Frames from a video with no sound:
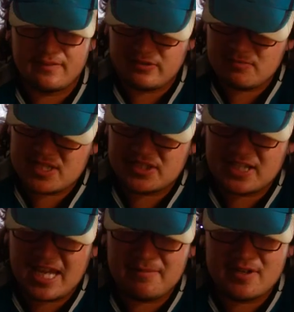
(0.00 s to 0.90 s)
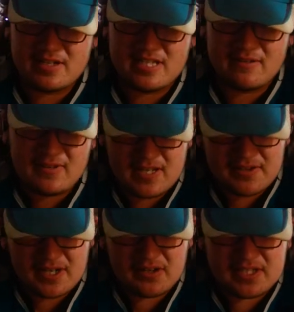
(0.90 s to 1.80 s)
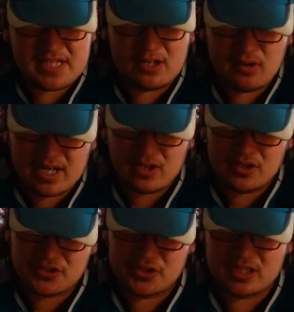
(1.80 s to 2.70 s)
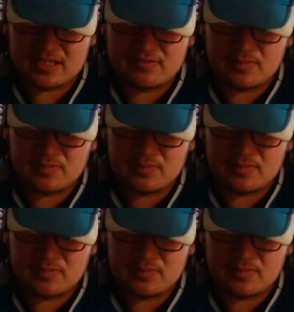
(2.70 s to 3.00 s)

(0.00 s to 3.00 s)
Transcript: If you missed the game on TV, there is a great alternative,